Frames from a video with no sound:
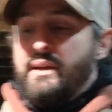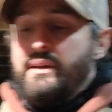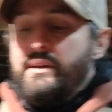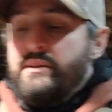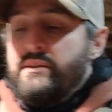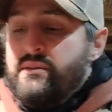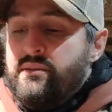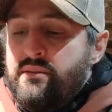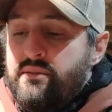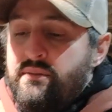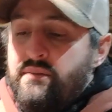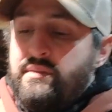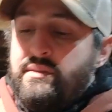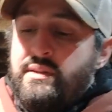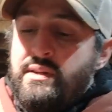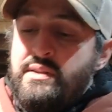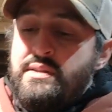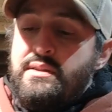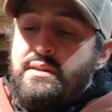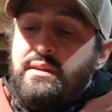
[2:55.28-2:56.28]
yeah.
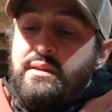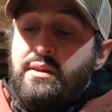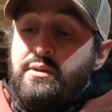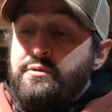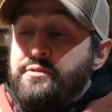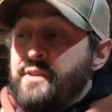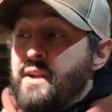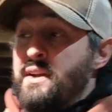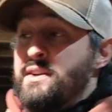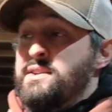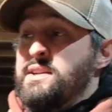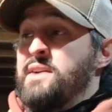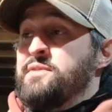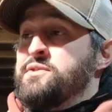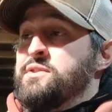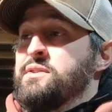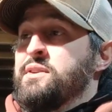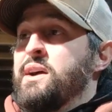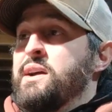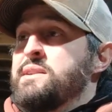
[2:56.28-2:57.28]
Because the
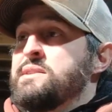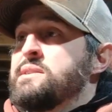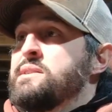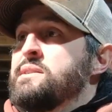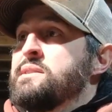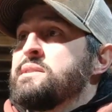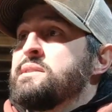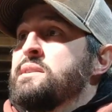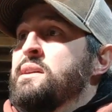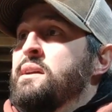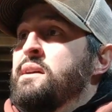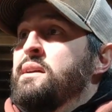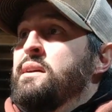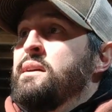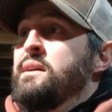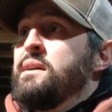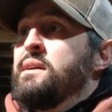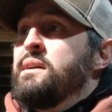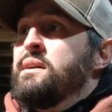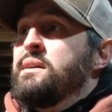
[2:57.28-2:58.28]
FLEXSHAFTs are nice, because
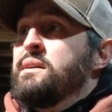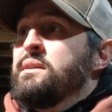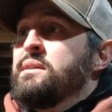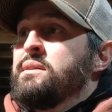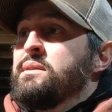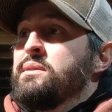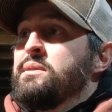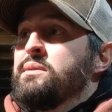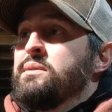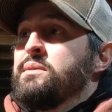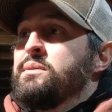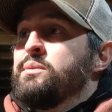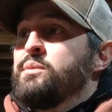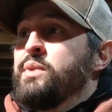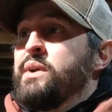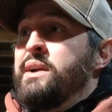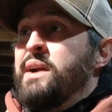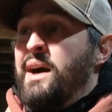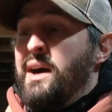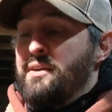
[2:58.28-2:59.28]

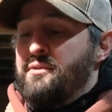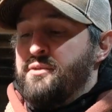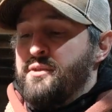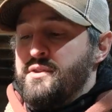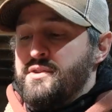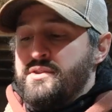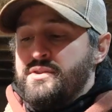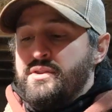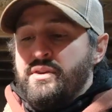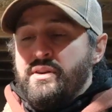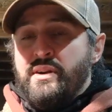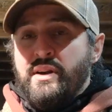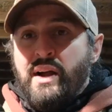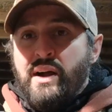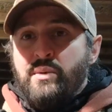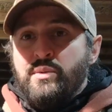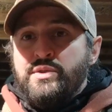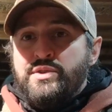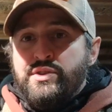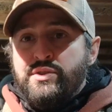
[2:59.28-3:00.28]
when I first started,
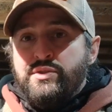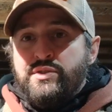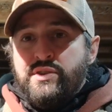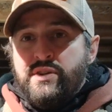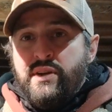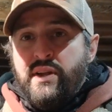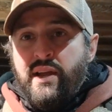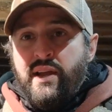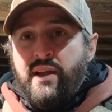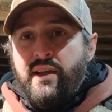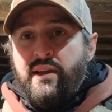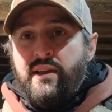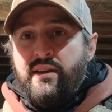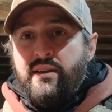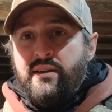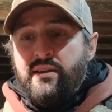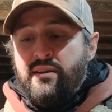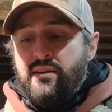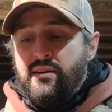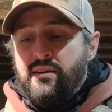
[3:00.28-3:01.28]
I was using
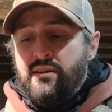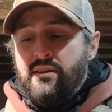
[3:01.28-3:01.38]
a